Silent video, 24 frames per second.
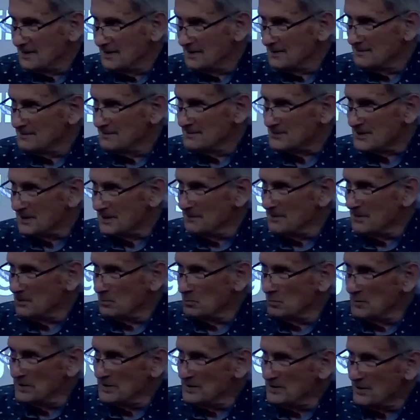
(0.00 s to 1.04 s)
Some of the
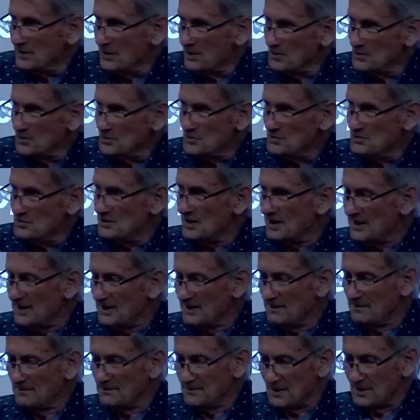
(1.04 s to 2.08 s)
windows
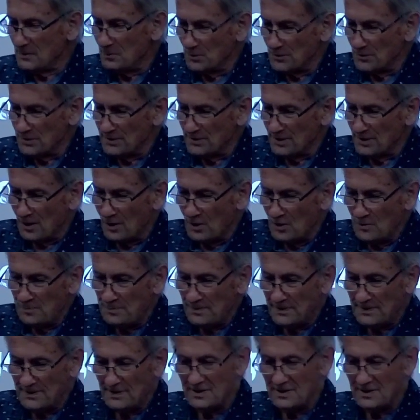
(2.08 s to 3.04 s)
jammed. They wouldn't open.